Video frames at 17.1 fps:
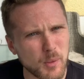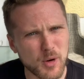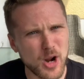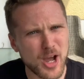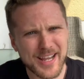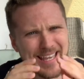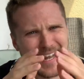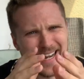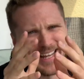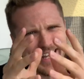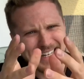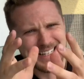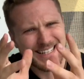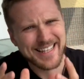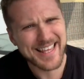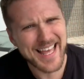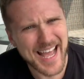we're not getting
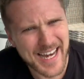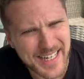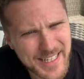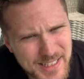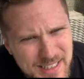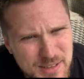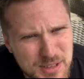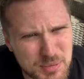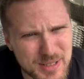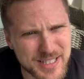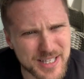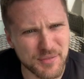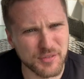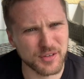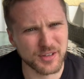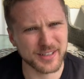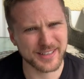into that
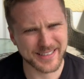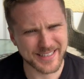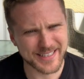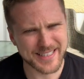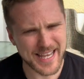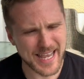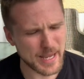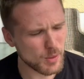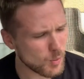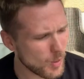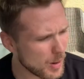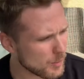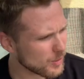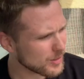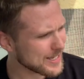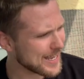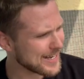specifically today.
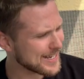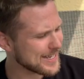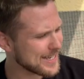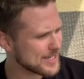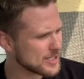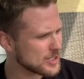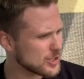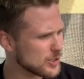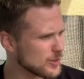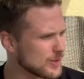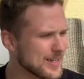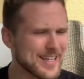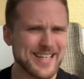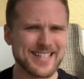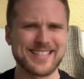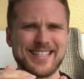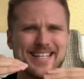What we're getting into
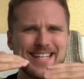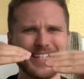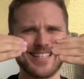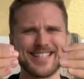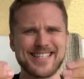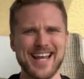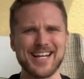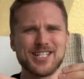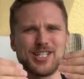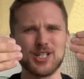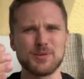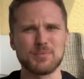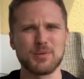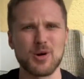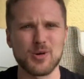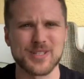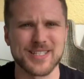is the ascension
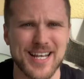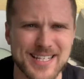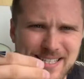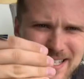process